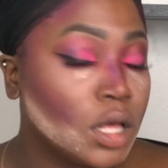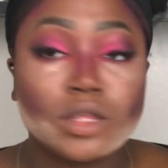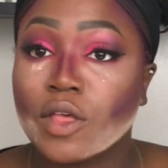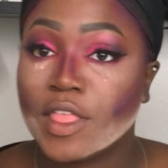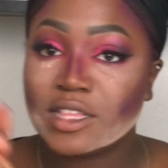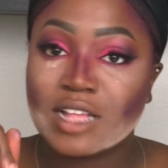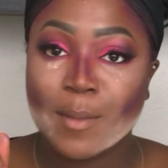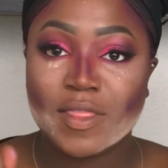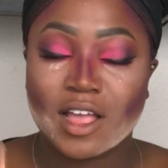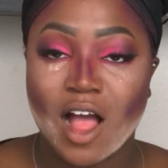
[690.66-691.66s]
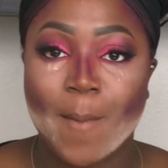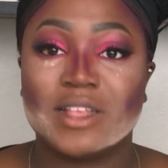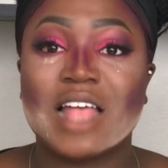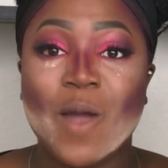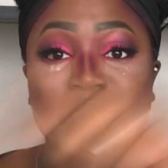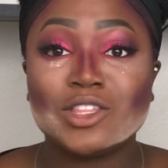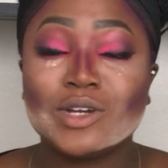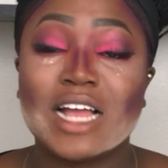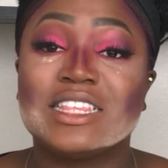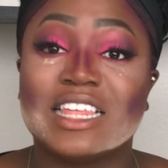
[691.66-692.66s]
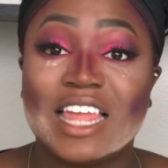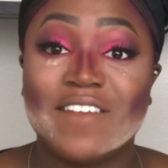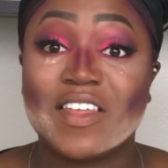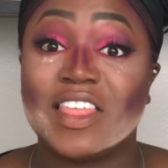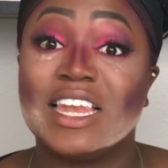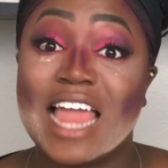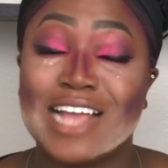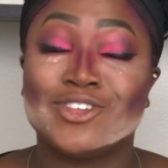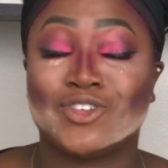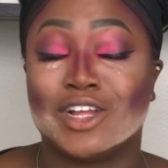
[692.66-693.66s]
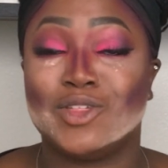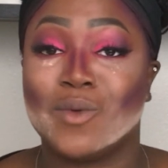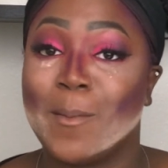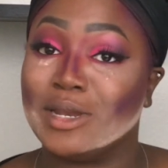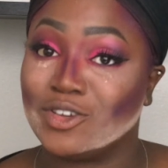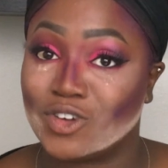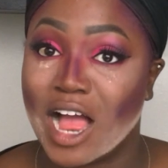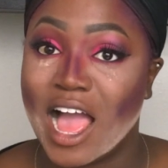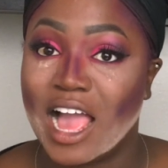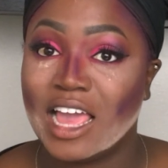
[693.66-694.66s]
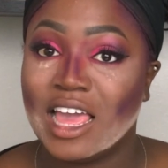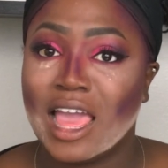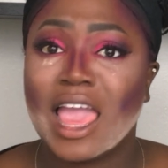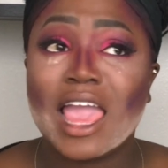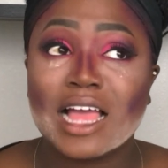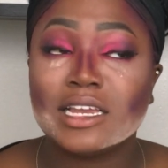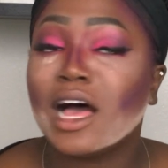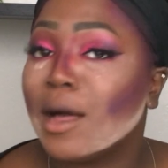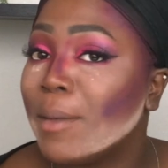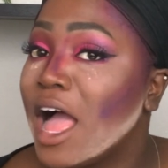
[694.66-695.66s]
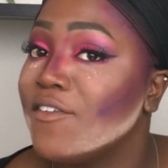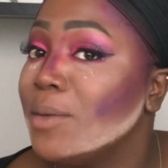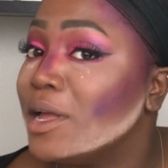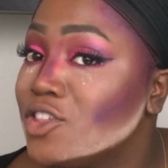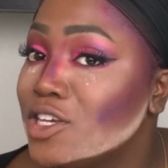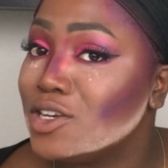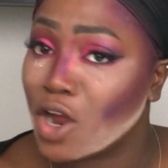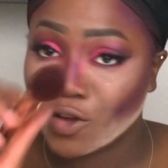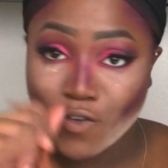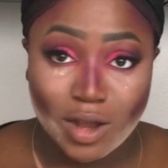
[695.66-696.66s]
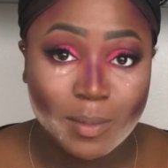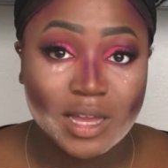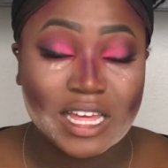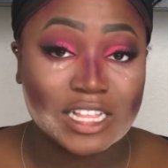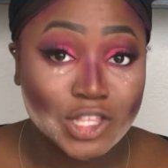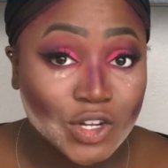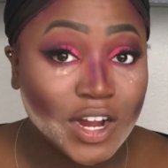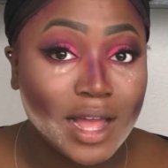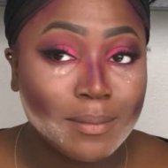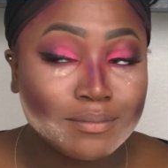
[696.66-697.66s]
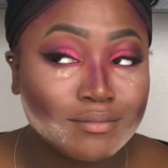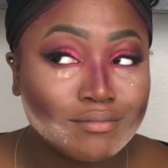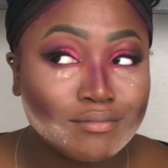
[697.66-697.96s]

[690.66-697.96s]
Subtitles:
So this time in the comments, I want you guys to leave the next trend you want me to try. And have I mentioned, are you following me on Instagram?